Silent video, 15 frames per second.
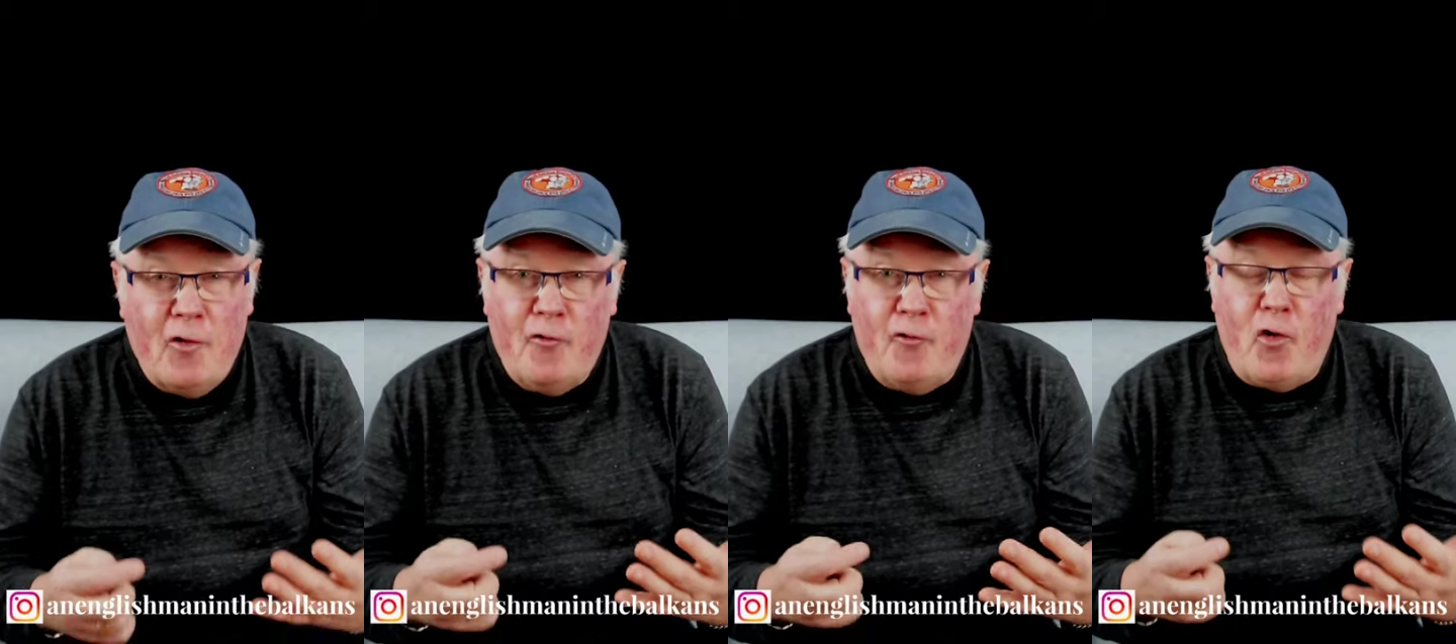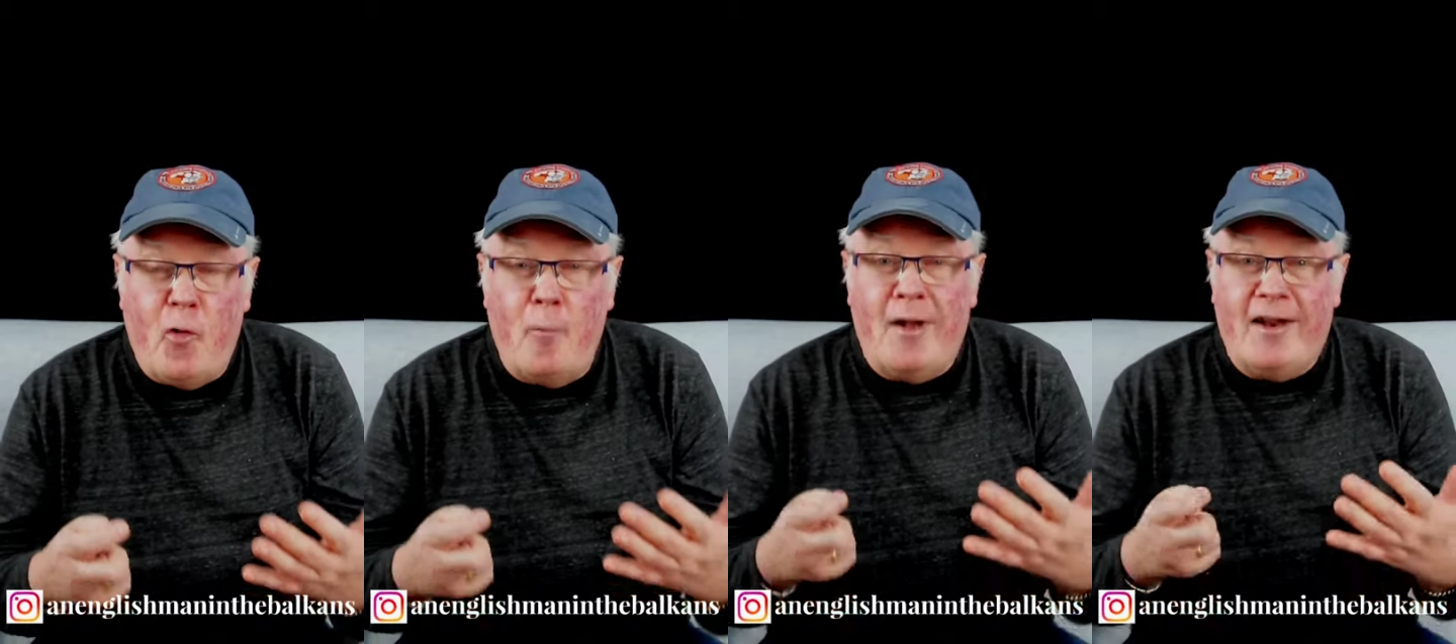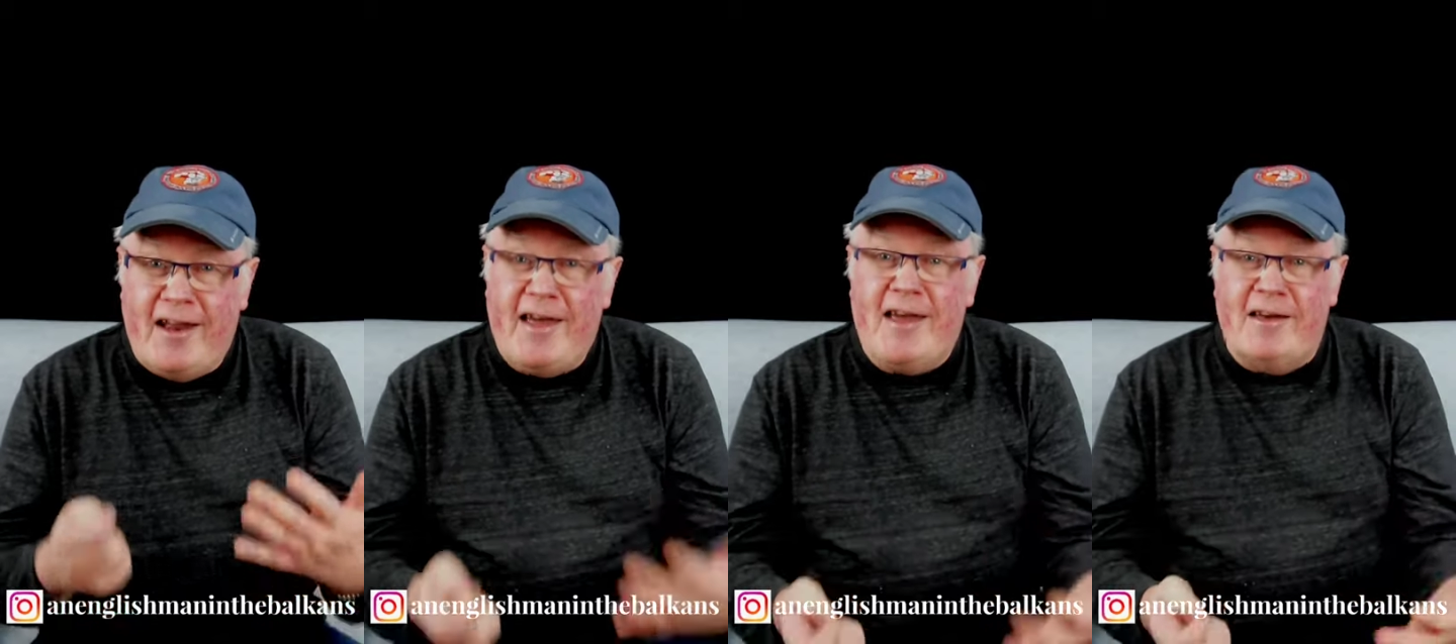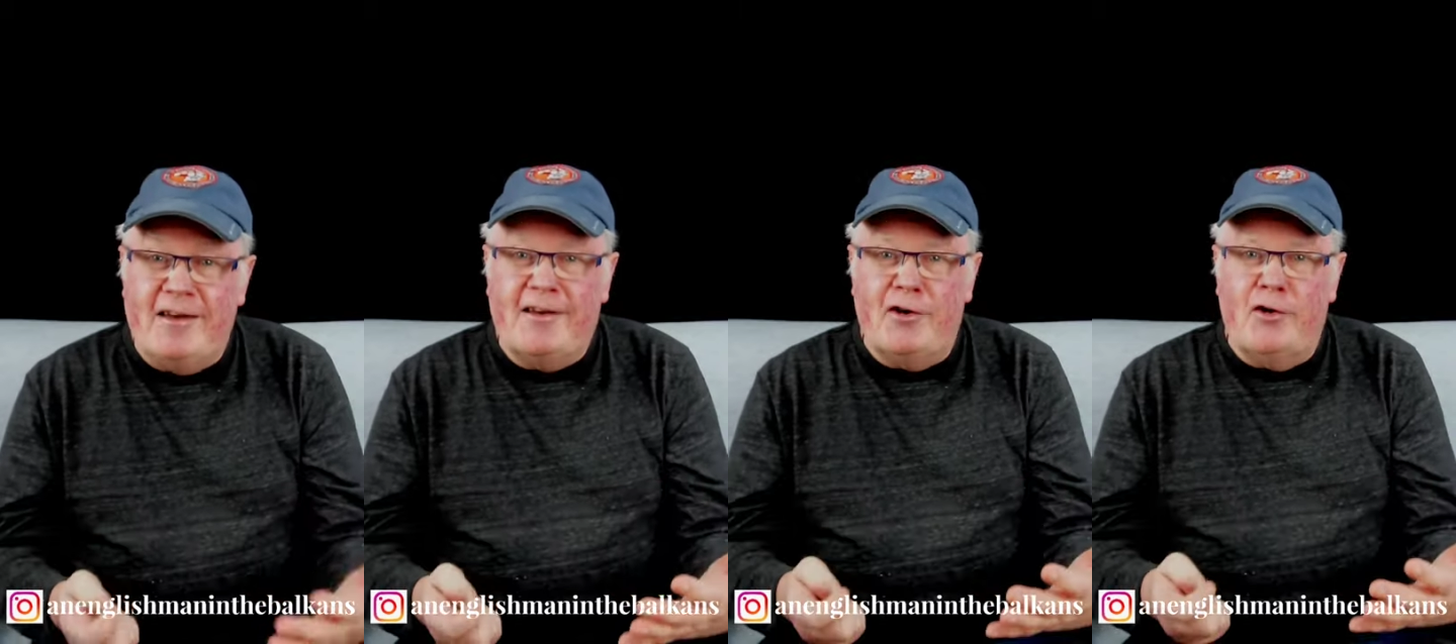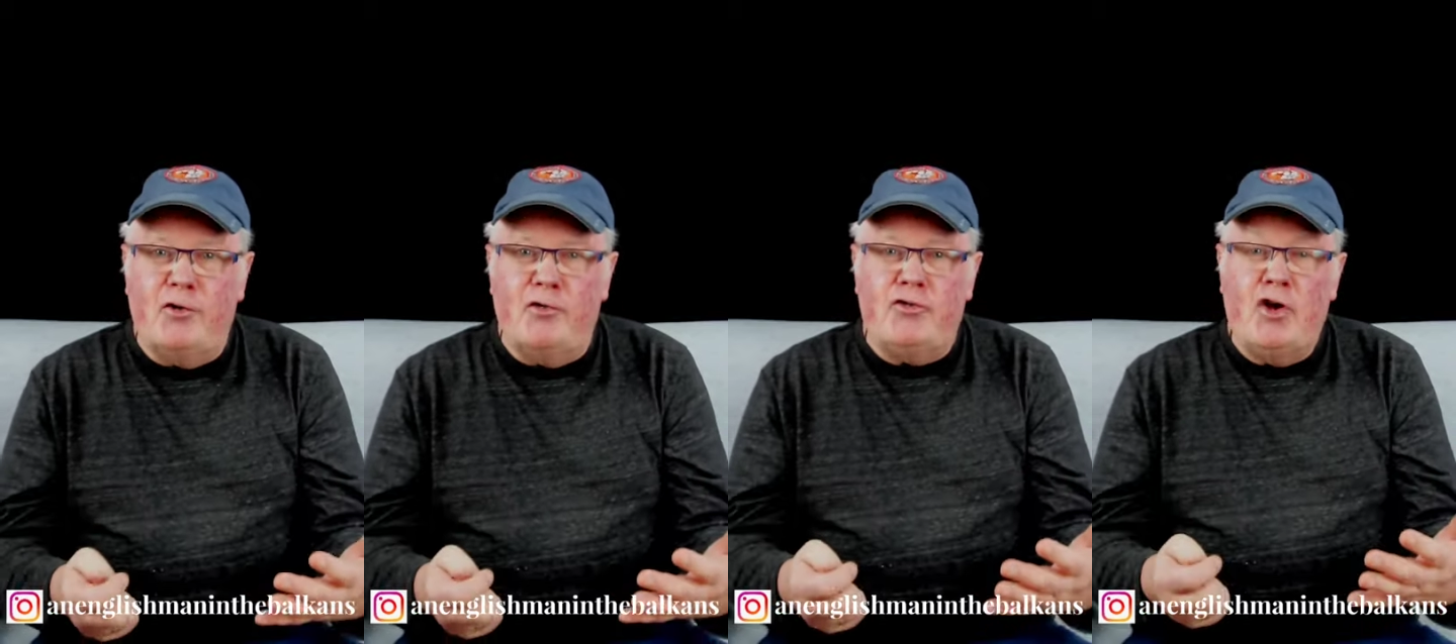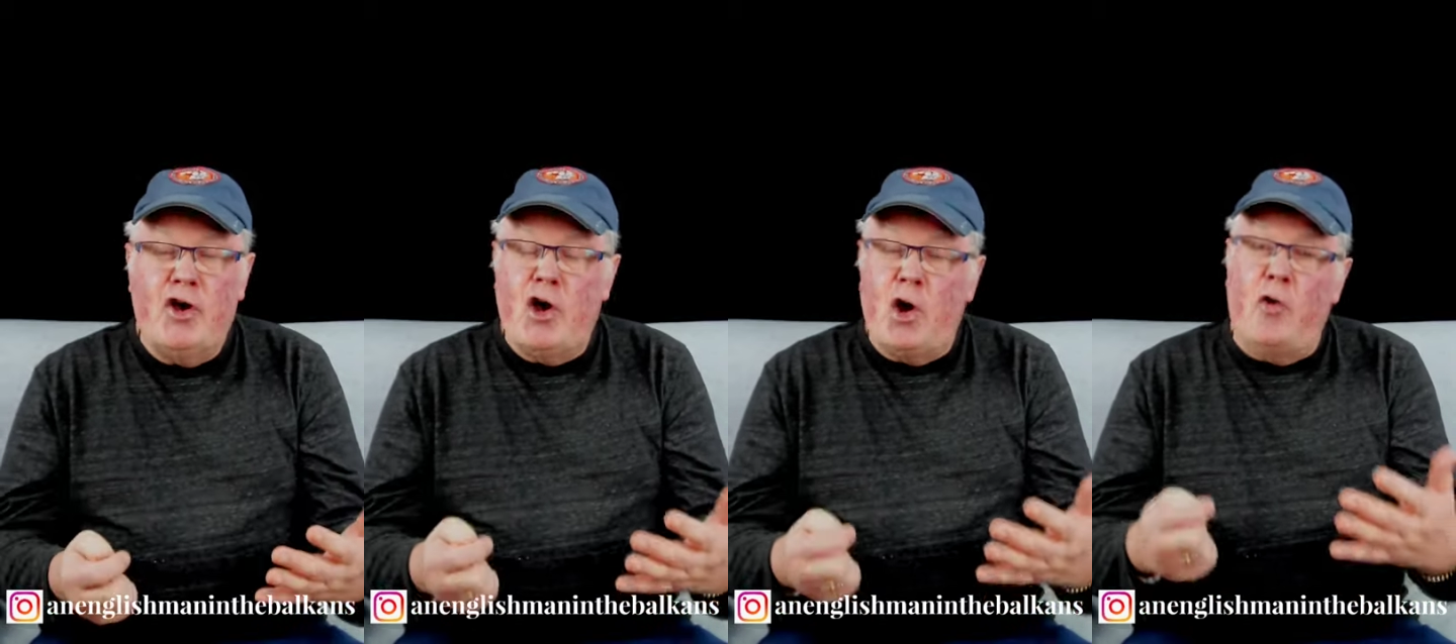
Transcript: four Malayan girls